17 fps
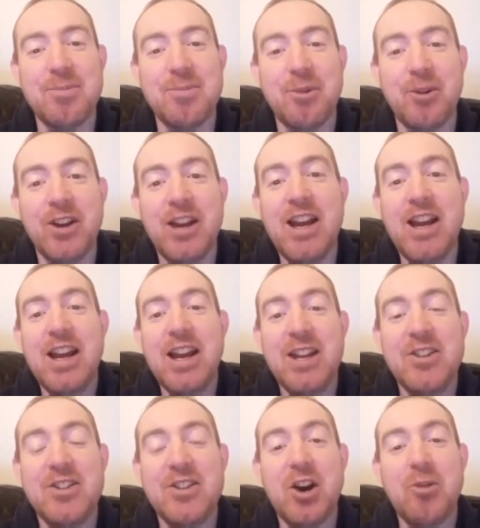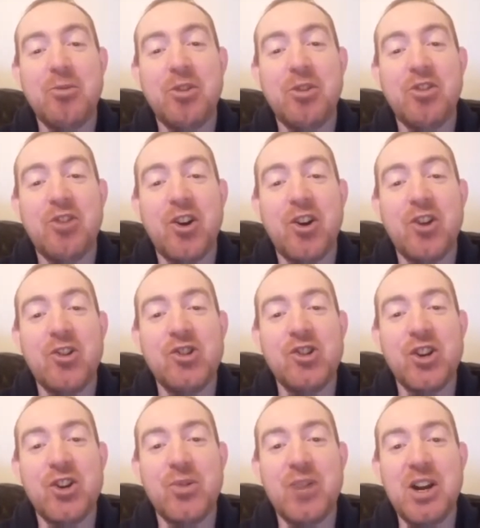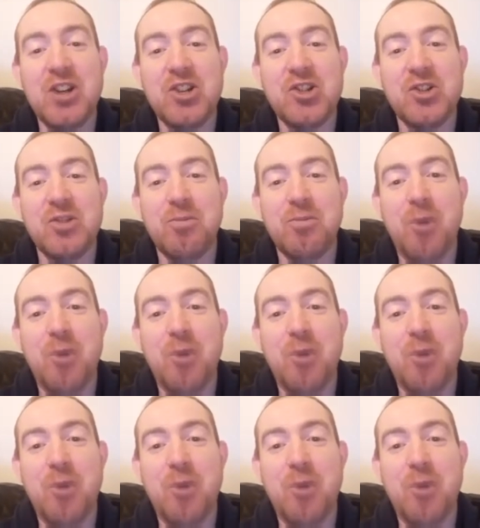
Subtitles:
but in terms of certain generation,